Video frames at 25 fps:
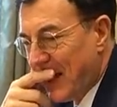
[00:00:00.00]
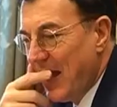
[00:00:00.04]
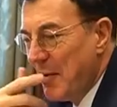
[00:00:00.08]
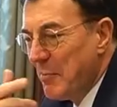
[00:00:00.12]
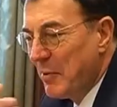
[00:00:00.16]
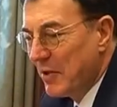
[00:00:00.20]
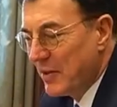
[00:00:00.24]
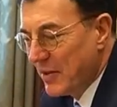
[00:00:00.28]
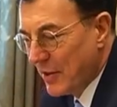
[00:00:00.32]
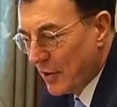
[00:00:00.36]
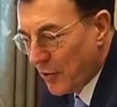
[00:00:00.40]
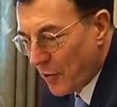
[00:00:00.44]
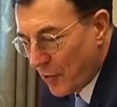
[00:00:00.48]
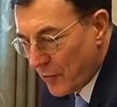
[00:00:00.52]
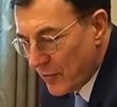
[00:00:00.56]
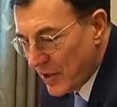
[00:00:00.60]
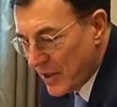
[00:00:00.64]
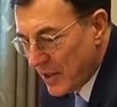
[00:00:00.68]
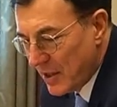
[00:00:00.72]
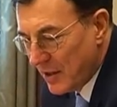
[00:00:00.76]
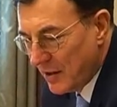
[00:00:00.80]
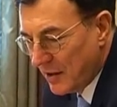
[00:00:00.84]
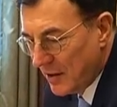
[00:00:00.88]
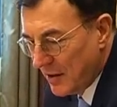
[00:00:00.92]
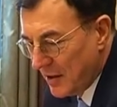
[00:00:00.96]
But they're
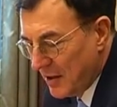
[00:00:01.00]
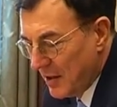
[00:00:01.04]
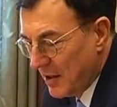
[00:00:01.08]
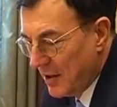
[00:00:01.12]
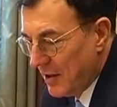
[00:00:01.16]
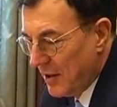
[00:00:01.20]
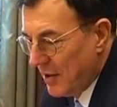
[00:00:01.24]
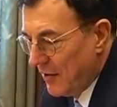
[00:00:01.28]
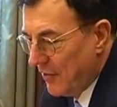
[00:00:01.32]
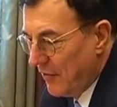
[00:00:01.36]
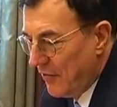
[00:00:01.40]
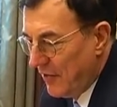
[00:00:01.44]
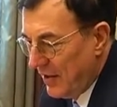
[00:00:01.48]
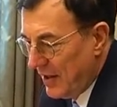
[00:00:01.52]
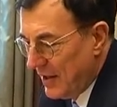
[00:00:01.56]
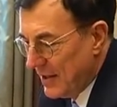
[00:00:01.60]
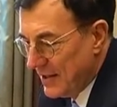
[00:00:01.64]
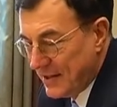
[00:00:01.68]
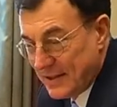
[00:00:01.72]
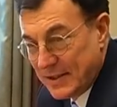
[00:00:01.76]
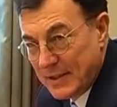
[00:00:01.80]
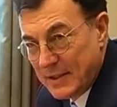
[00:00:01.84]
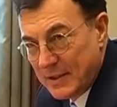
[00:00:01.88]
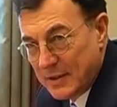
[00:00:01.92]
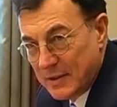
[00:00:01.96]
already
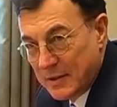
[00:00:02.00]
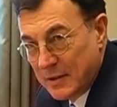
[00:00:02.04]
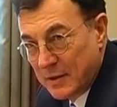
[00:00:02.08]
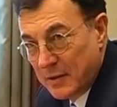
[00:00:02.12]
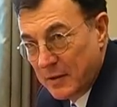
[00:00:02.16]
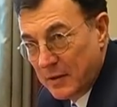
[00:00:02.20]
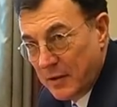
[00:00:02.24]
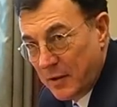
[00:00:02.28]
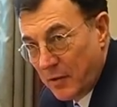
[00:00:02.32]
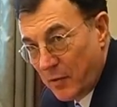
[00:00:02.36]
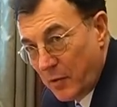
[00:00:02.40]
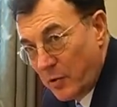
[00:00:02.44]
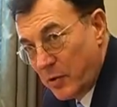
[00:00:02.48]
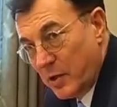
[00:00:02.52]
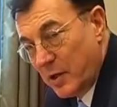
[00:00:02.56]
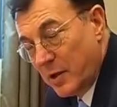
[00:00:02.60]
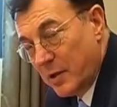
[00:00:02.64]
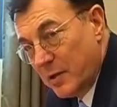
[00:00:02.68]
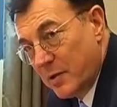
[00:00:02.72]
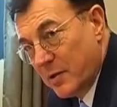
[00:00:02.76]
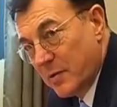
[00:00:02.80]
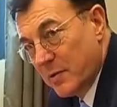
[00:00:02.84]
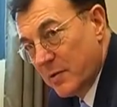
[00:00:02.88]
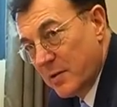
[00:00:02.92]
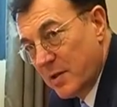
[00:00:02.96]
filleted, already
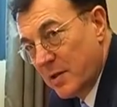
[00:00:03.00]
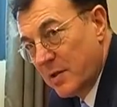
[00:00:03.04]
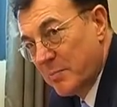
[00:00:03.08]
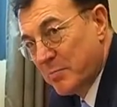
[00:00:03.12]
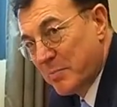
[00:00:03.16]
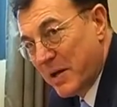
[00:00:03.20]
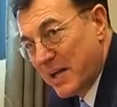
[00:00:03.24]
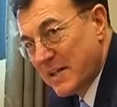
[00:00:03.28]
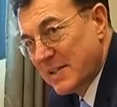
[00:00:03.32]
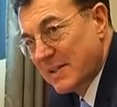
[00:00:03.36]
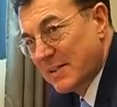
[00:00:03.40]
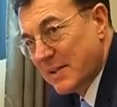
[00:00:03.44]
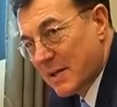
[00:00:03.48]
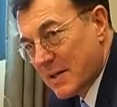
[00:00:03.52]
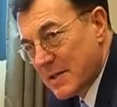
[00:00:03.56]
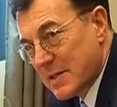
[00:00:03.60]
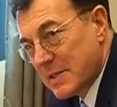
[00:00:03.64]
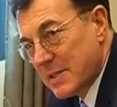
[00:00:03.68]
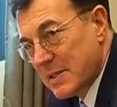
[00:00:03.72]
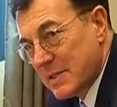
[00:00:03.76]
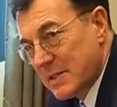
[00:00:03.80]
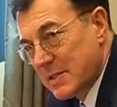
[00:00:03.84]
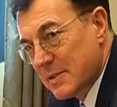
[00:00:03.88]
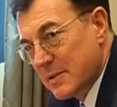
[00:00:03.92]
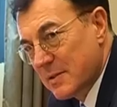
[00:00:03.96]
you know, in bite
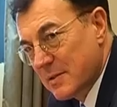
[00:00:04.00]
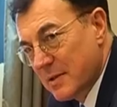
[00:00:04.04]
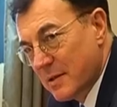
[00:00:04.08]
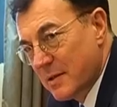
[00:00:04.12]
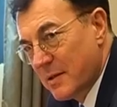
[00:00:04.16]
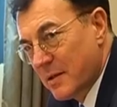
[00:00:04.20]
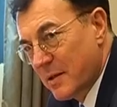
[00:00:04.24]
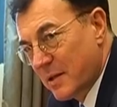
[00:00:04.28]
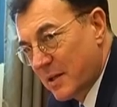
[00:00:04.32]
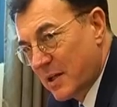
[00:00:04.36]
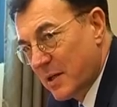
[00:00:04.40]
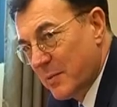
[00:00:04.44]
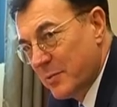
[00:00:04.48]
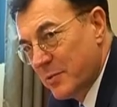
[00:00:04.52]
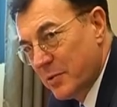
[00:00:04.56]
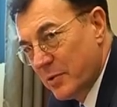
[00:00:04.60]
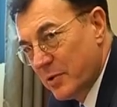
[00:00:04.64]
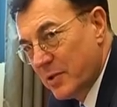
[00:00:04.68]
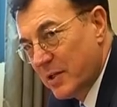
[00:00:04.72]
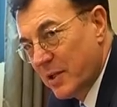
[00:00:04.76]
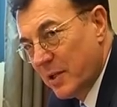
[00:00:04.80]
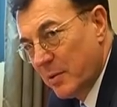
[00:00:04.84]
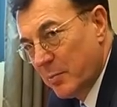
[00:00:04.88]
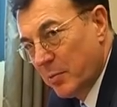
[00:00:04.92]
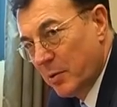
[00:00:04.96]
sizes. They come to your
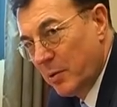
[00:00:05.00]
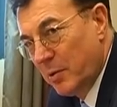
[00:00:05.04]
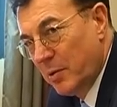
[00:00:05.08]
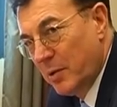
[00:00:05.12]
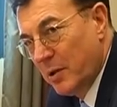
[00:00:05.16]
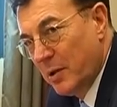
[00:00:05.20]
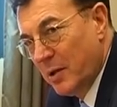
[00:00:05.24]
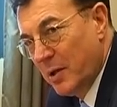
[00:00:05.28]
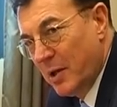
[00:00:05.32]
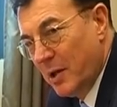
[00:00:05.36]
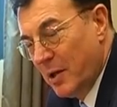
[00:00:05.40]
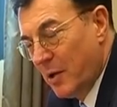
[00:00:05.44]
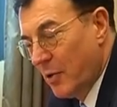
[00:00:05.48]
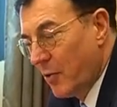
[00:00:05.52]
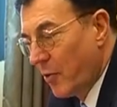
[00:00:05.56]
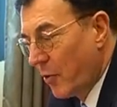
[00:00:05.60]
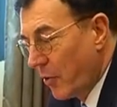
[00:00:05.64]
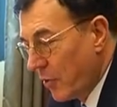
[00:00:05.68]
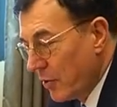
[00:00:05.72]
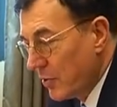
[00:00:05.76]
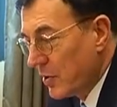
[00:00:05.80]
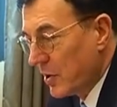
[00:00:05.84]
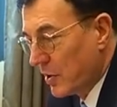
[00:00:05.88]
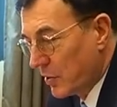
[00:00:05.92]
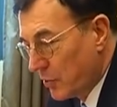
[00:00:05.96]
table.
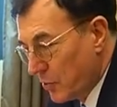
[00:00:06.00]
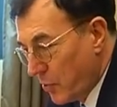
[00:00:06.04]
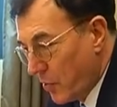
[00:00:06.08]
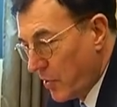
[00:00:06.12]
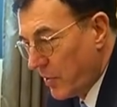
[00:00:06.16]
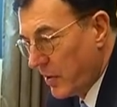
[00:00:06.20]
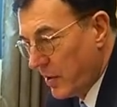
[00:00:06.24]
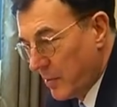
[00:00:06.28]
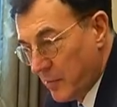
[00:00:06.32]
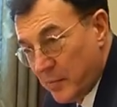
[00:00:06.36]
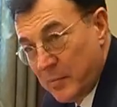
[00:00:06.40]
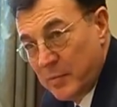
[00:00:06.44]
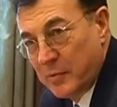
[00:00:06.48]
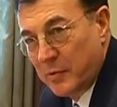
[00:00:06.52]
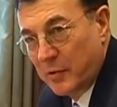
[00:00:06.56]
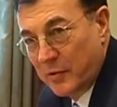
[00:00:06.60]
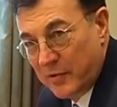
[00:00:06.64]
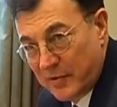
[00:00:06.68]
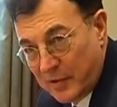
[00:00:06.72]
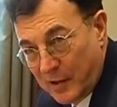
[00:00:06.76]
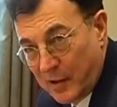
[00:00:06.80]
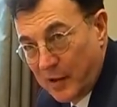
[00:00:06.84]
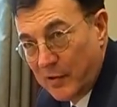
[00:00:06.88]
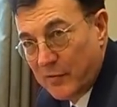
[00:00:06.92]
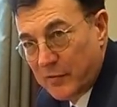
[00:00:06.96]
Or you can cook them
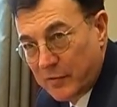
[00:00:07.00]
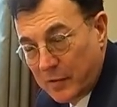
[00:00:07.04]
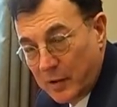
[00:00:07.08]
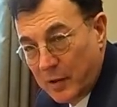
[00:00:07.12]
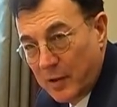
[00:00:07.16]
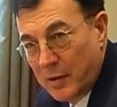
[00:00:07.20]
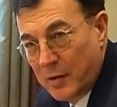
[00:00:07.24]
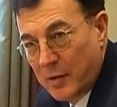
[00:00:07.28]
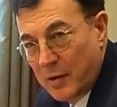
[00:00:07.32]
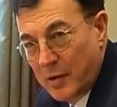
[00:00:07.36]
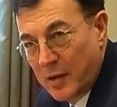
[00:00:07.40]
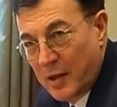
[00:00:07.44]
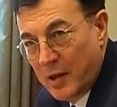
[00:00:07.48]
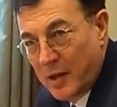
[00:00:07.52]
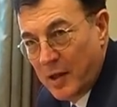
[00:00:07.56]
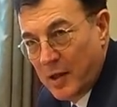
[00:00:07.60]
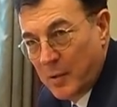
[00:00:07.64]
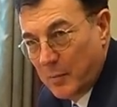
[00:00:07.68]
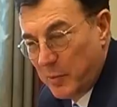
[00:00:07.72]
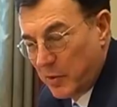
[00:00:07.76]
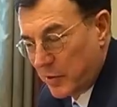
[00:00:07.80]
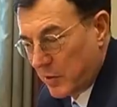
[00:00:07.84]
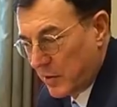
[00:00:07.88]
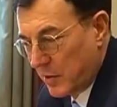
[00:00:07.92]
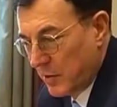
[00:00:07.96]
yourself, yeah.
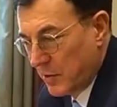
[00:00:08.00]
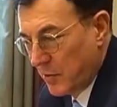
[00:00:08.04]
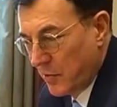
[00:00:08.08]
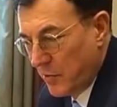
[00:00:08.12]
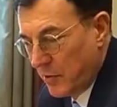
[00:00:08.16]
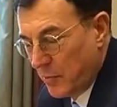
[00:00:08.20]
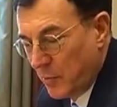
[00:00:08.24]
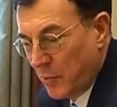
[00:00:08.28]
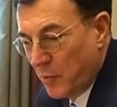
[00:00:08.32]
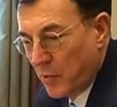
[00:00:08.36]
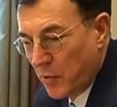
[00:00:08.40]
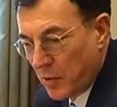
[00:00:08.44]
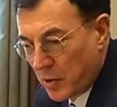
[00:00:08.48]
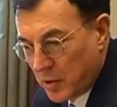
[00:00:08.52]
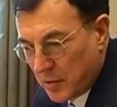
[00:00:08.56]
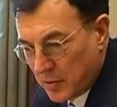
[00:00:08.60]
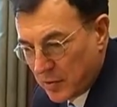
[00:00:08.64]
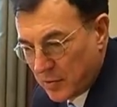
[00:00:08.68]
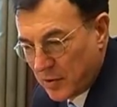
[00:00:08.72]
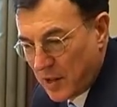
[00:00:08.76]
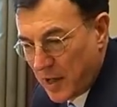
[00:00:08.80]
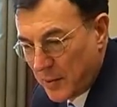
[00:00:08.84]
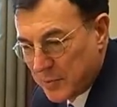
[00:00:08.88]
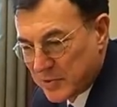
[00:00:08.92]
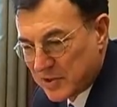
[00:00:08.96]
But you know the more
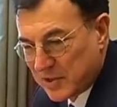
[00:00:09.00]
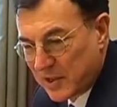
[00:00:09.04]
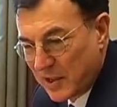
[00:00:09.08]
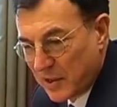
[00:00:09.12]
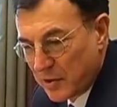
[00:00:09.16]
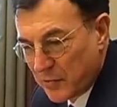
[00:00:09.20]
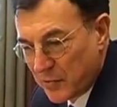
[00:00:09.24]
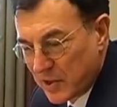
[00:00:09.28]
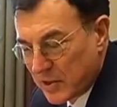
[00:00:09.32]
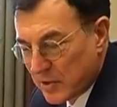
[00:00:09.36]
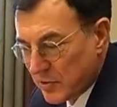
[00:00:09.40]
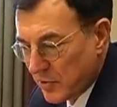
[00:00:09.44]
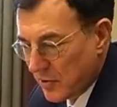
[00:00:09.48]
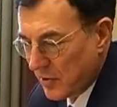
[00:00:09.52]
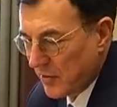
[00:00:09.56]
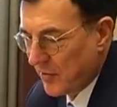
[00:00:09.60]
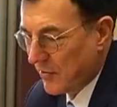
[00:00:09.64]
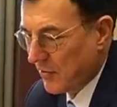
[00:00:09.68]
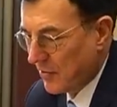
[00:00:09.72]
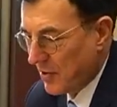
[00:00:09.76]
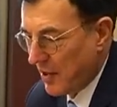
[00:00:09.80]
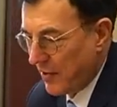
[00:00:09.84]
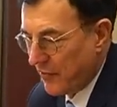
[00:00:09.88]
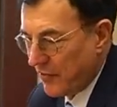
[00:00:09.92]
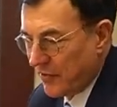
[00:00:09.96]
upscale restaurants,
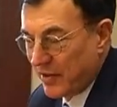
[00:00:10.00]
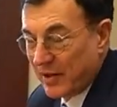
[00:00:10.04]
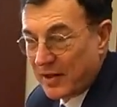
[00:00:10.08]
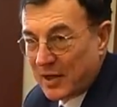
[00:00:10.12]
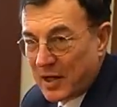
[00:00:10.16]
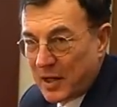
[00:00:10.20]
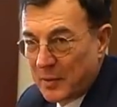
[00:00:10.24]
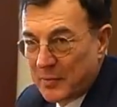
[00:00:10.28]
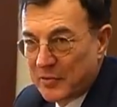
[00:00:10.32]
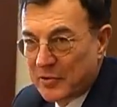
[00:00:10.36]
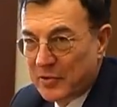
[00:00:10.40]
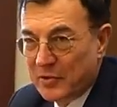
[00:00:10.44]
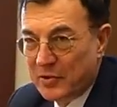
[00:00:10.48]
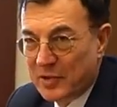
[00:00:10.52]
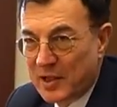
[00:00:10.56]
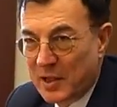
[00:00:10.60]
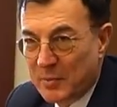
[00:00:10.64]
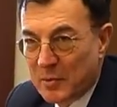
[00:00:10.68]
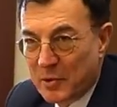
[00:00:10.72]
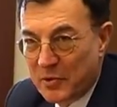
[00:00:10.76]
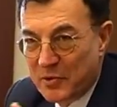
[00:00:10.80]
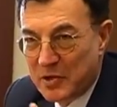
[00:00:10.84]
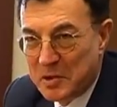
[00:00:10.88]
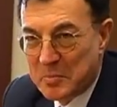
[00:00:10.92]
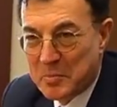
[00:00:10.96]
you know, everything comes to a
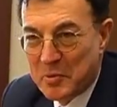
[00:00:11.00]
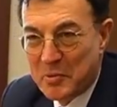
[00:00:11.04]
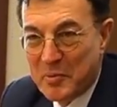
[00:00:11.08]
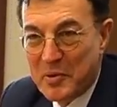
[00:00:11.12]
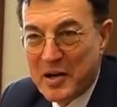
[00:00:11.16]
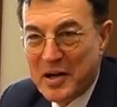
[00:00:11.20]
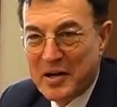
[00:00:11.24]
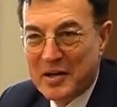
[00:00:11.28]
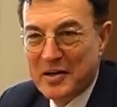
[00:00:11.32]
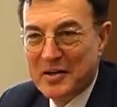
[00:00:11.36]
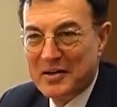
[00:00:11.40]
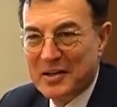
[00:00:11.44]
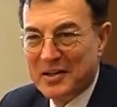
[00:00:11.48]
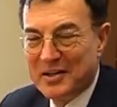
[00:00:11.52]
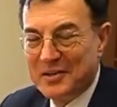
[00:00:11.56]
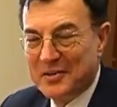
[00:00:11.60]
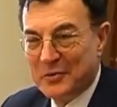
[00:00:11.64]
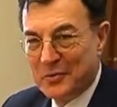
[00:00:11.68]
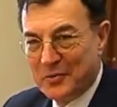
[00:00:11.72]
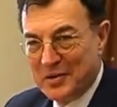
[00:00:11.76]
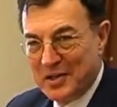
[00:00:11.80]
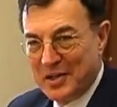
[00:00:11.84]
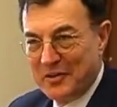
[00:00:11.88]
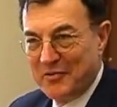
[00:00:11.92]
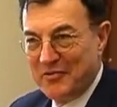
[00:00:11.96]
table already prepared and
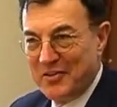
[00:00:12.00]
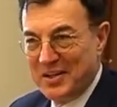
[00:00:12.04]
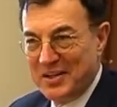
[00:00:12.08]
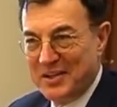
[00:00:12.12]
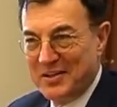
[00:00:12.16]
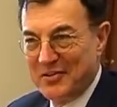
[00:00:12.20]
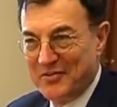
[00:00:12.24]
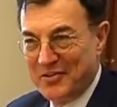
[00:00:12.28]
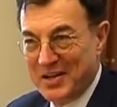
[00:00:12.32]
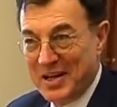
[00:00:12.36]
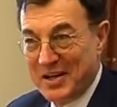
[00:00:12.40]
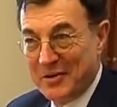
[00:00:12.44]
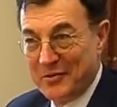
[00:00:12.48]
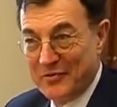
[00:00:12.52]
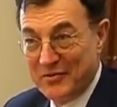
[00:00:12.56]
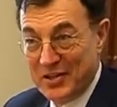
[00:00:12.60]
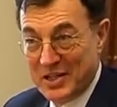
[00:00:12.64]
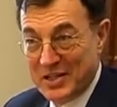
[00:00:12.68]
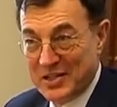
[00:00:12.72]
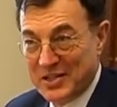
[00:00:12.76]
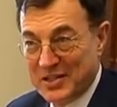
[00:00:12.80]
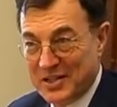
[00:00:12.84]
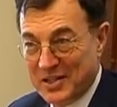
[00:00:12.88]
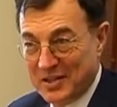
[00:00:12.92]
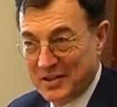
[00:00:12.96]
already
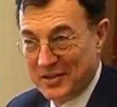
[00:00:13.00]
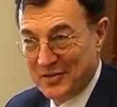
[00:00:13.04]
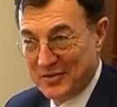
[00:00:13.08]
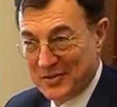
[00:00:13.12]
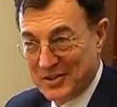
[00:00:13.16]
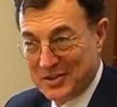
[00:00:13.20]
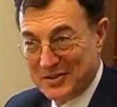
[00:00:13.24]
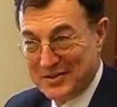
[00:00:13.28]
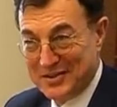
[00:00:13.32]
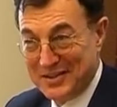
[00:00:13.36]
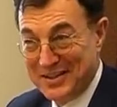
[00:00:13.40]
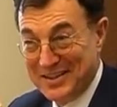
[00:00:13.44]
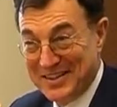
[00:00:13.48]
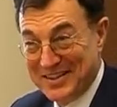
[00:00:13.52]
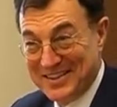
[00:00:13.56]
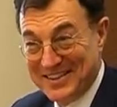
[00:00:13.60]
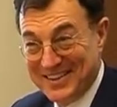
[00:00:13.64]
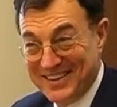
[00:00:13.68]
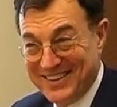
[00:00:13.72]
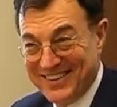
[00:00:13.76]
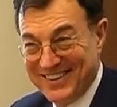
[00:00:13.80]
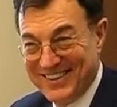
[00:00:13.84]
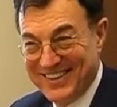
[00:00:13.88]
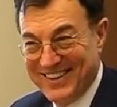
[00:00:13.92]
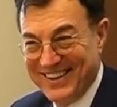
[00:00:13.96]
finished, and you just eat it. Yeah.